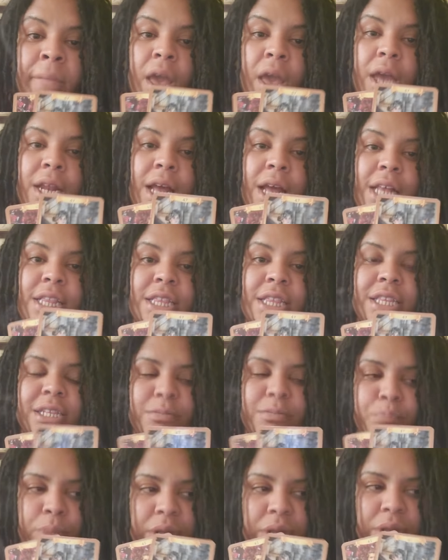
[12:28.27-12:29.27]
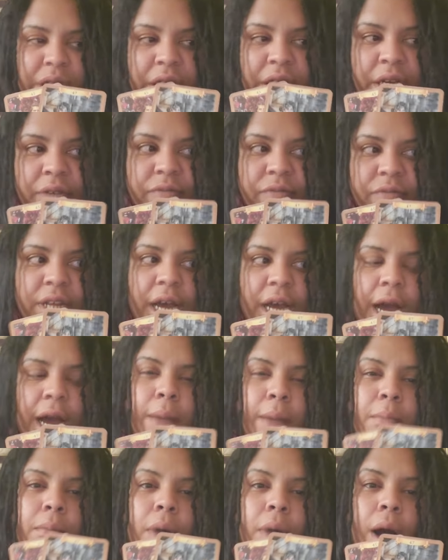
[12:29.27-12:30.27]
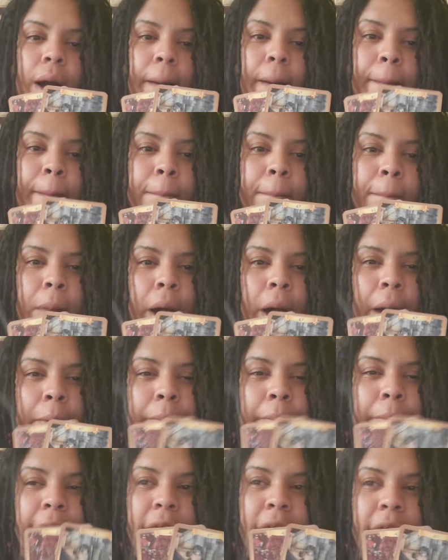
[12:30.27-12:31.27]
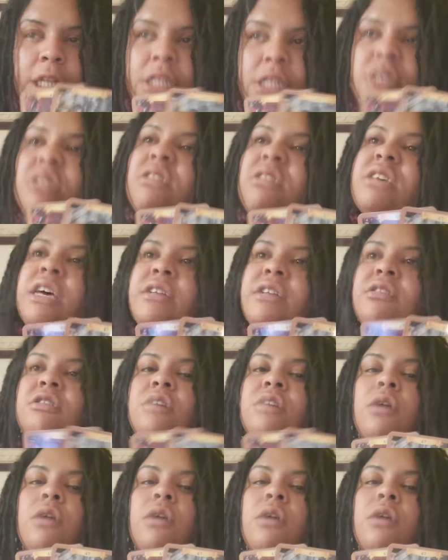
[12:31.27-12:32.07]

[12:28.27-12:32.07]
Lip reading: And I believe that I'm getting the sense